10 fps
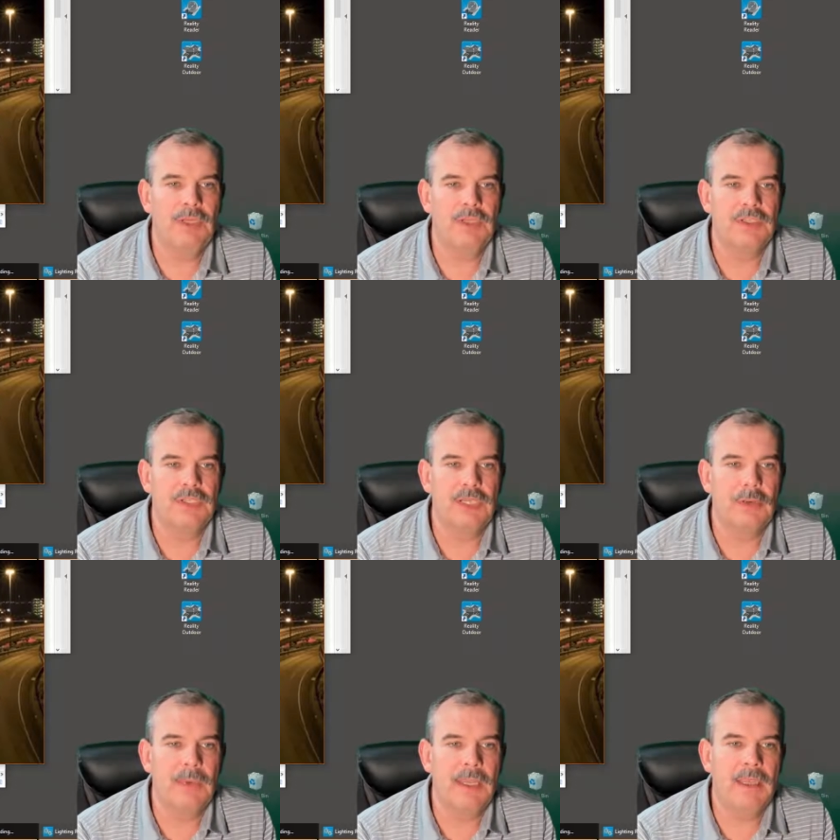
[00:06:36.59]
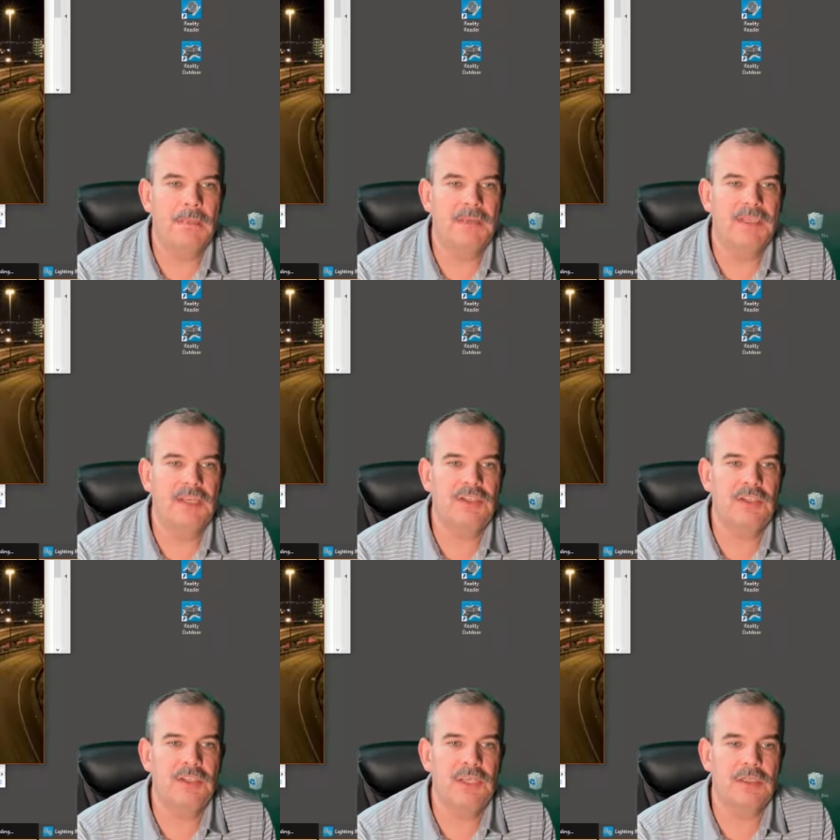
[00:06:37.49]
You can see up here the
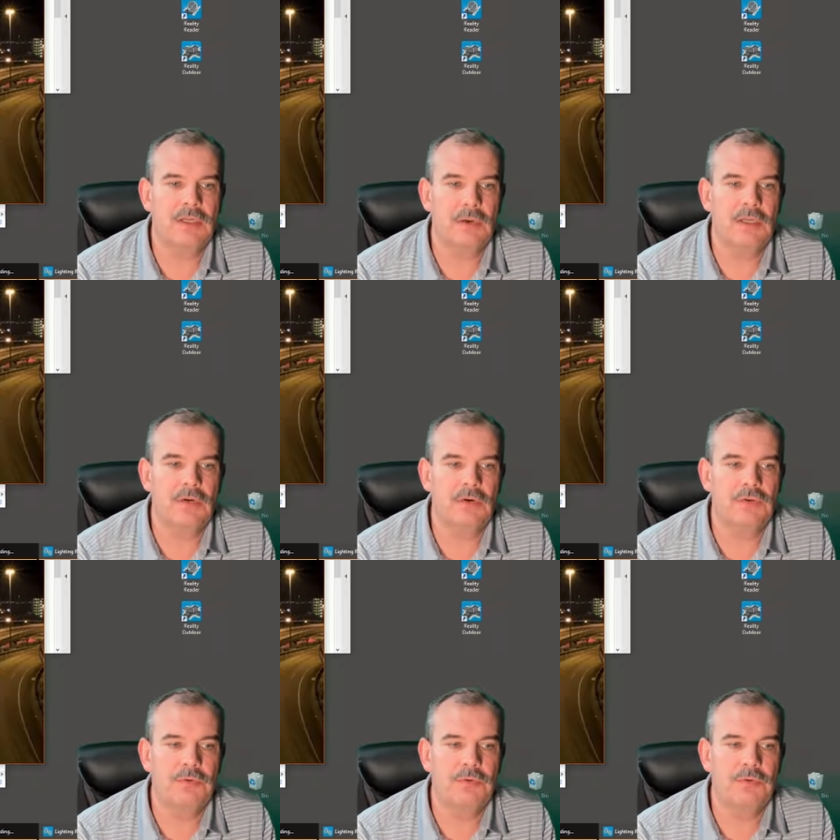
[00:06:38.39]
percentages that's going across.